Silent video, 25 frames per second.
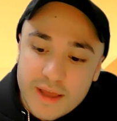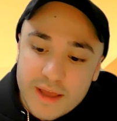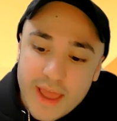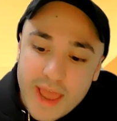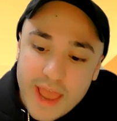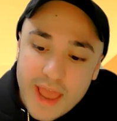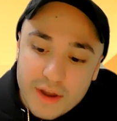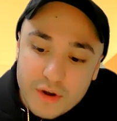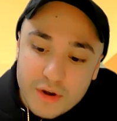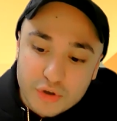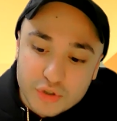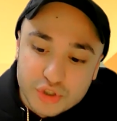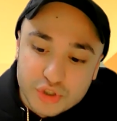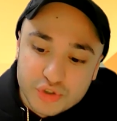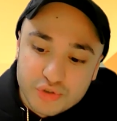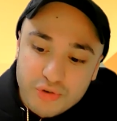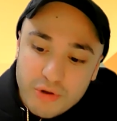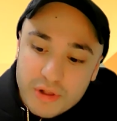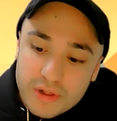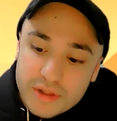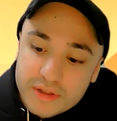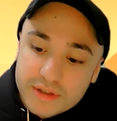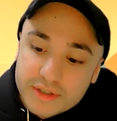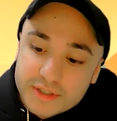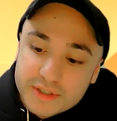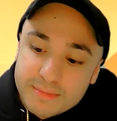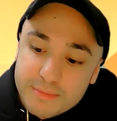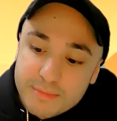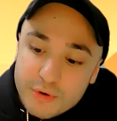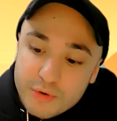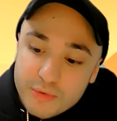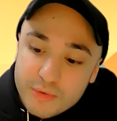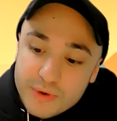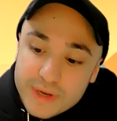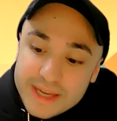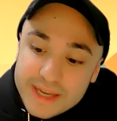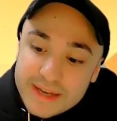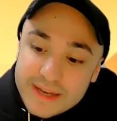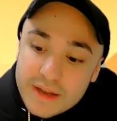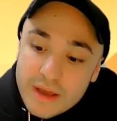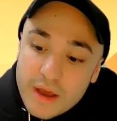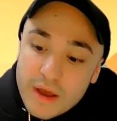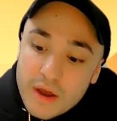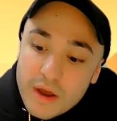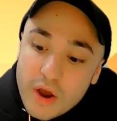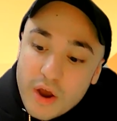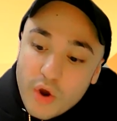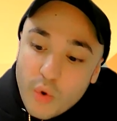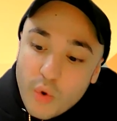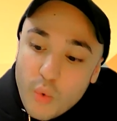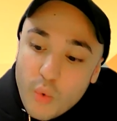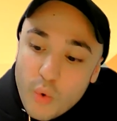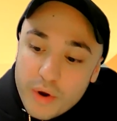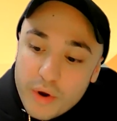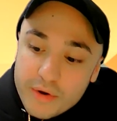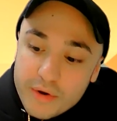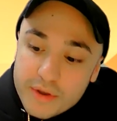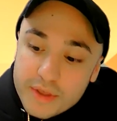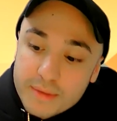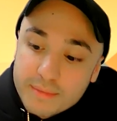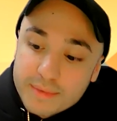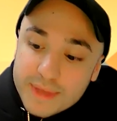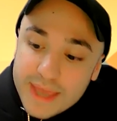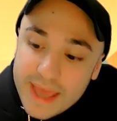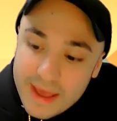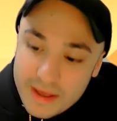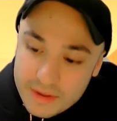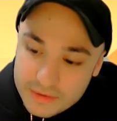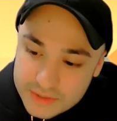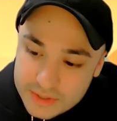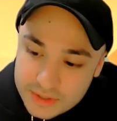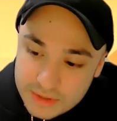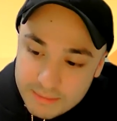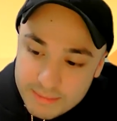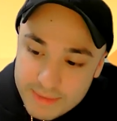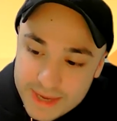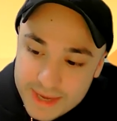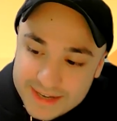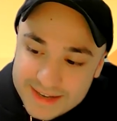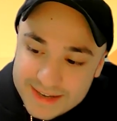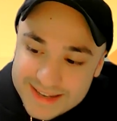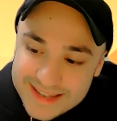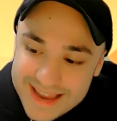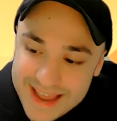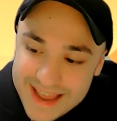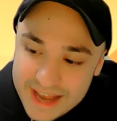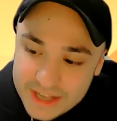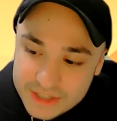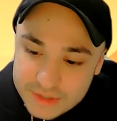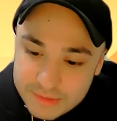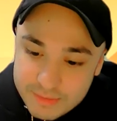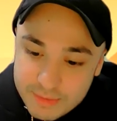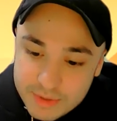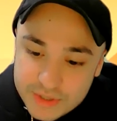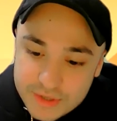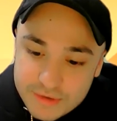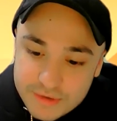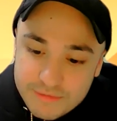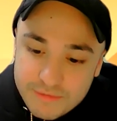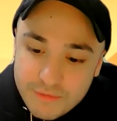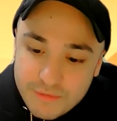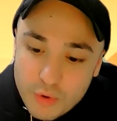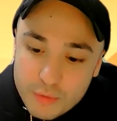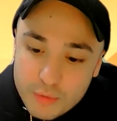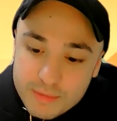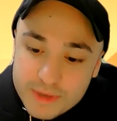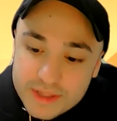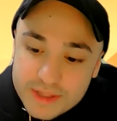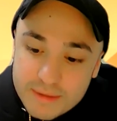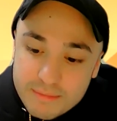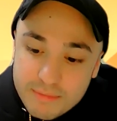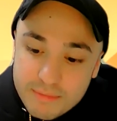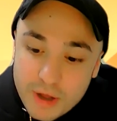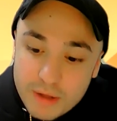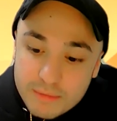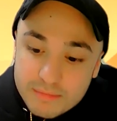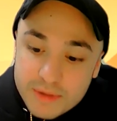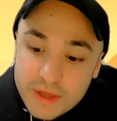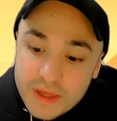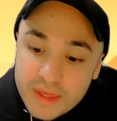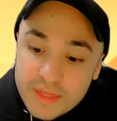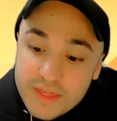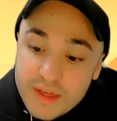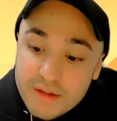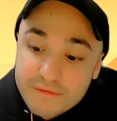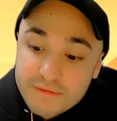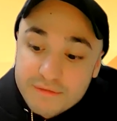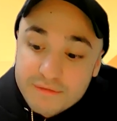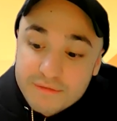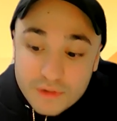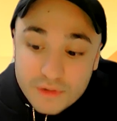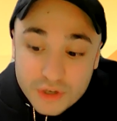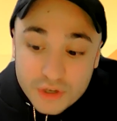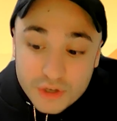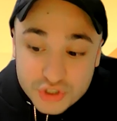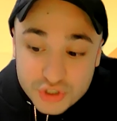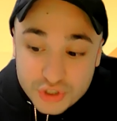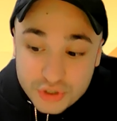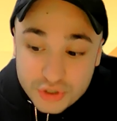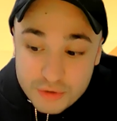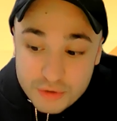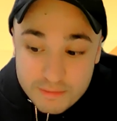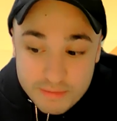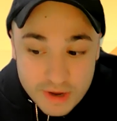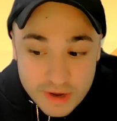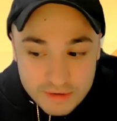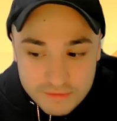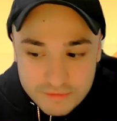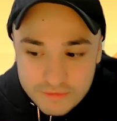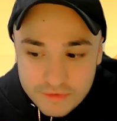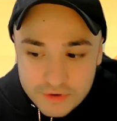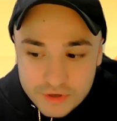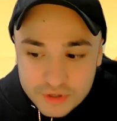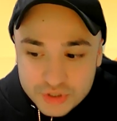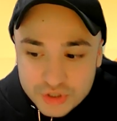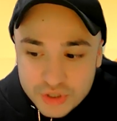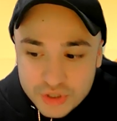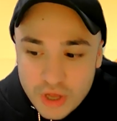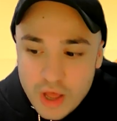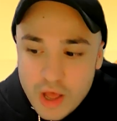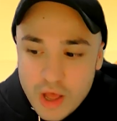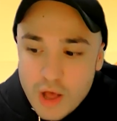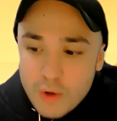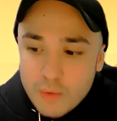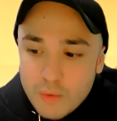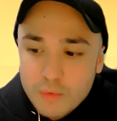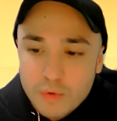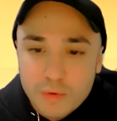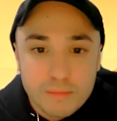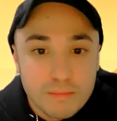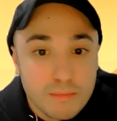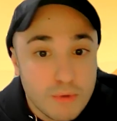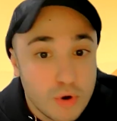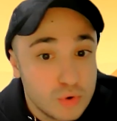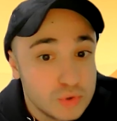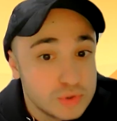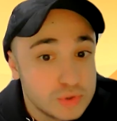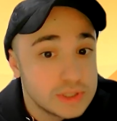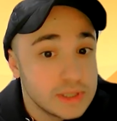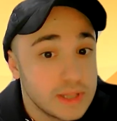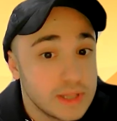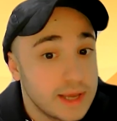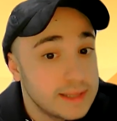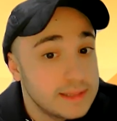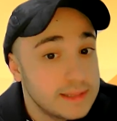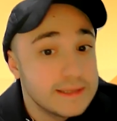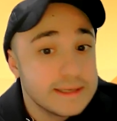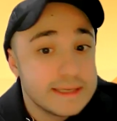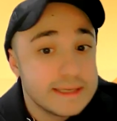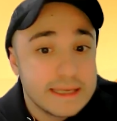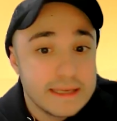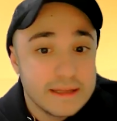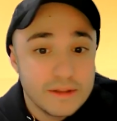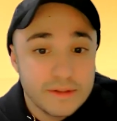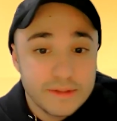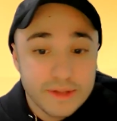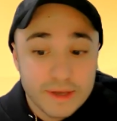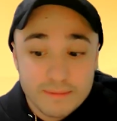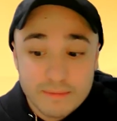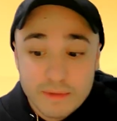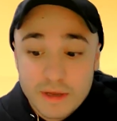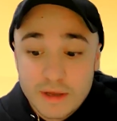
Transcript: and Australia's Marine Aquarium Council made announcements informing the public that flushing your pet fish will most likely kill them.